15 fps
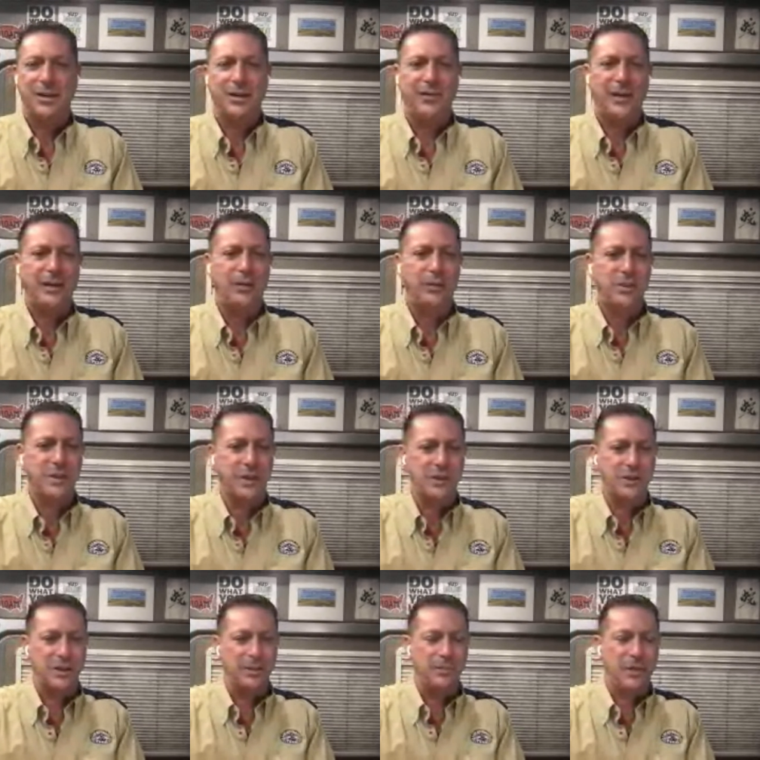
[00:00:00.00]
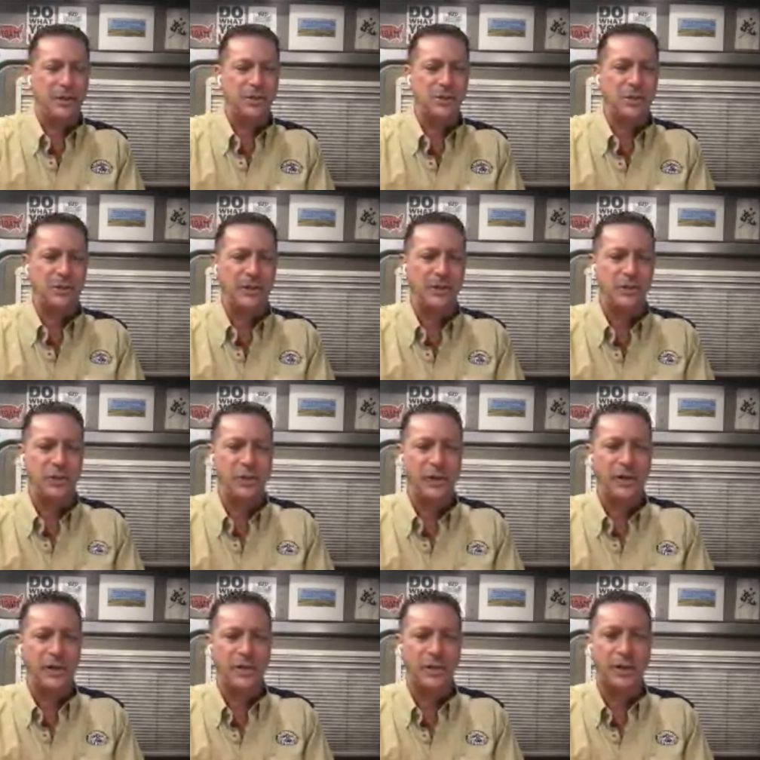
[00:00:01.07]
Uh, Van Liber says, um, consulting is a
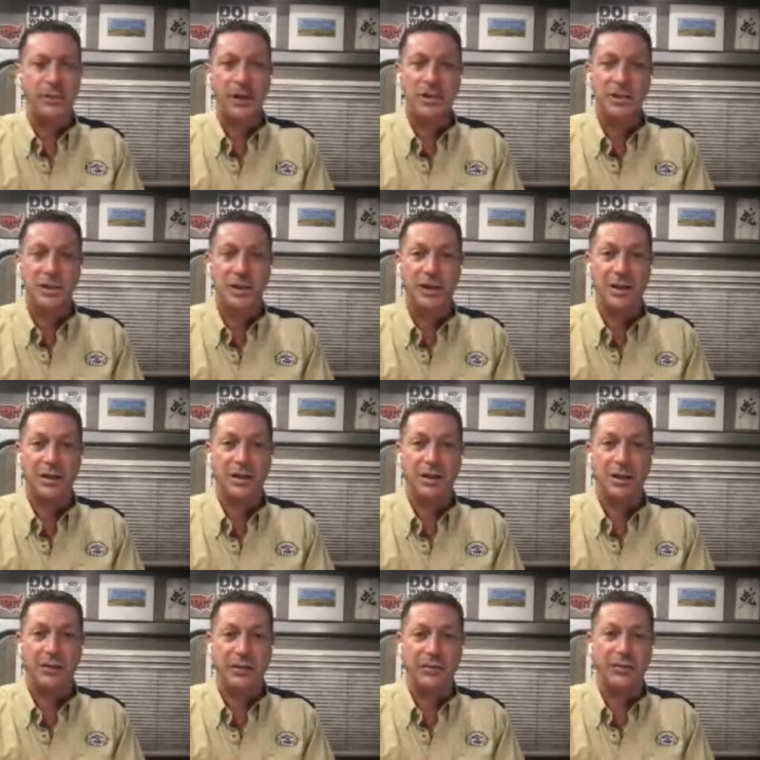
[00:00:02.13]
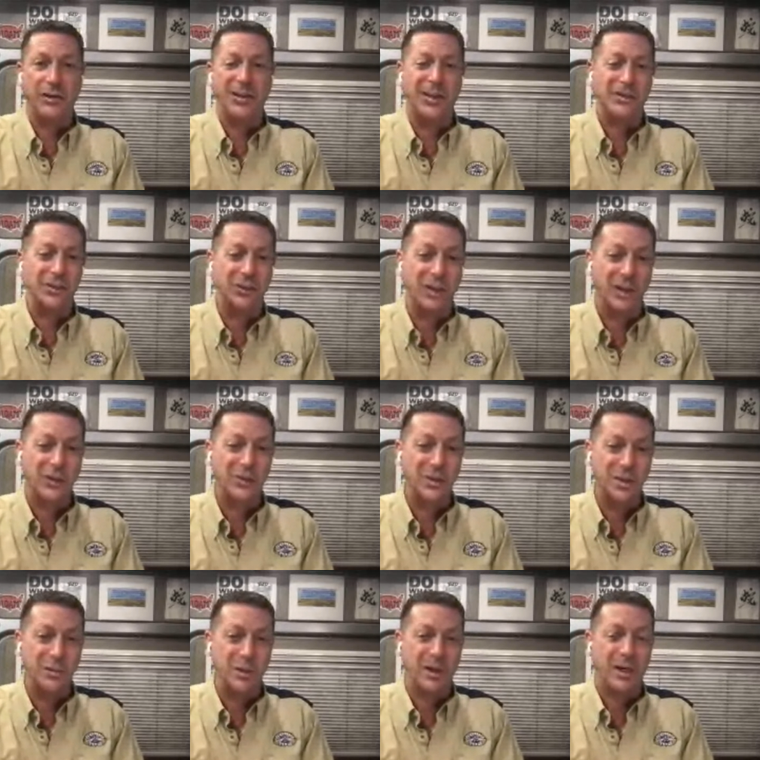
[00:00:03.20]
great idea. I'm actually going to have a free consultation
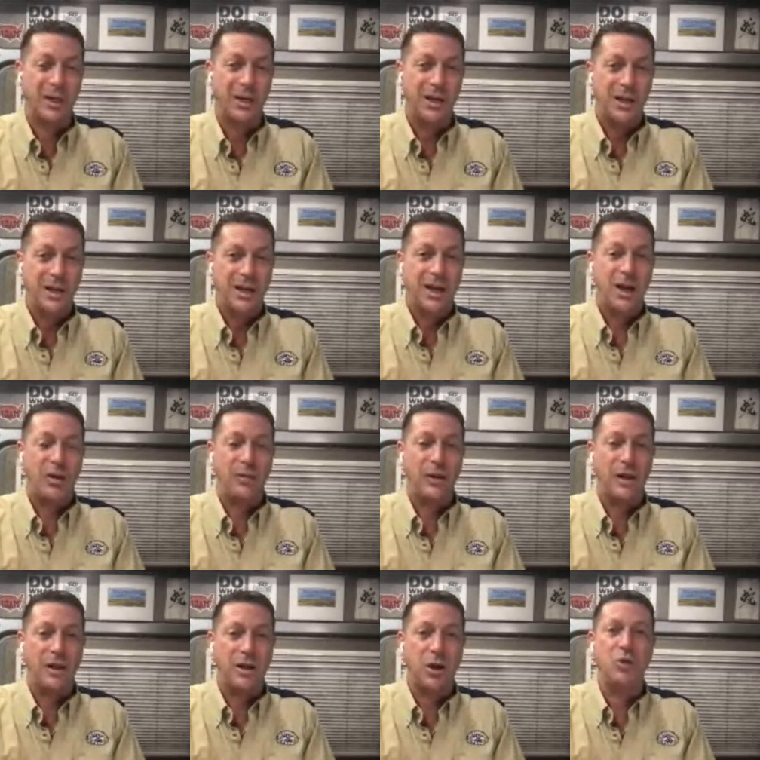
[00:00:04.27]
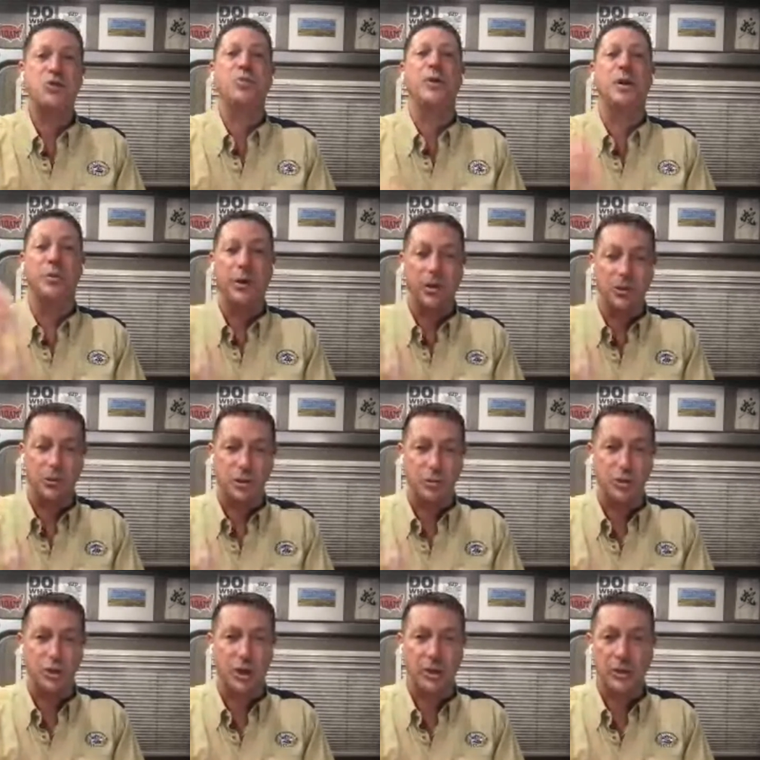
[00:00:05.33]
with somebody. Help me coach me on my
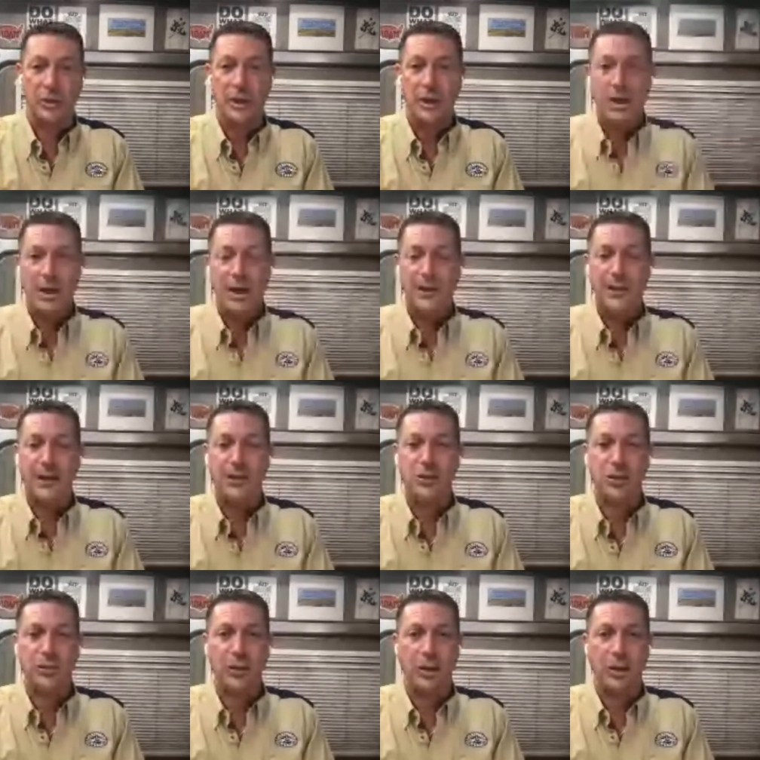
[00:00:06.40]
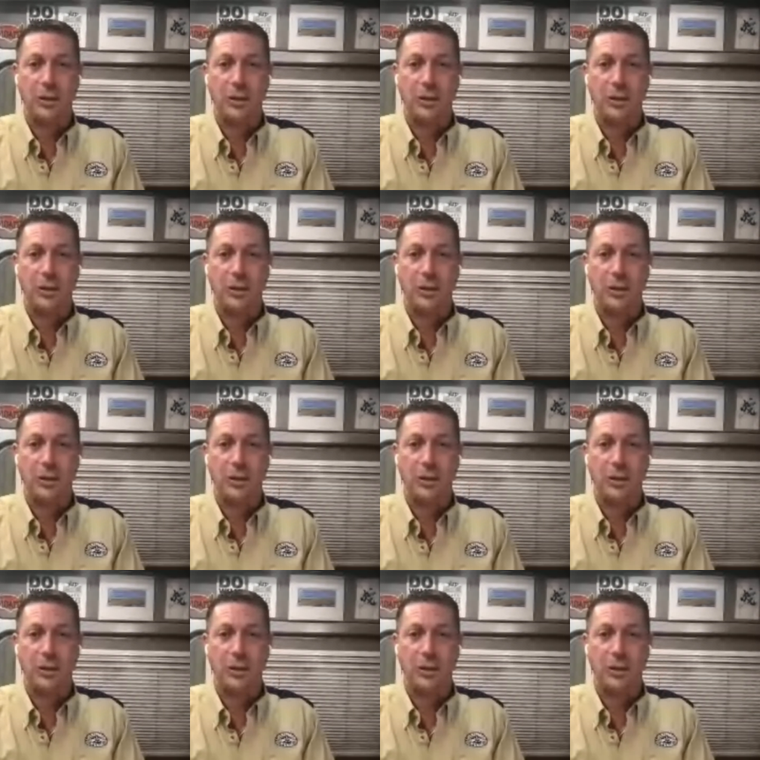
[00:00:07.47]
YouTube channel. I think it should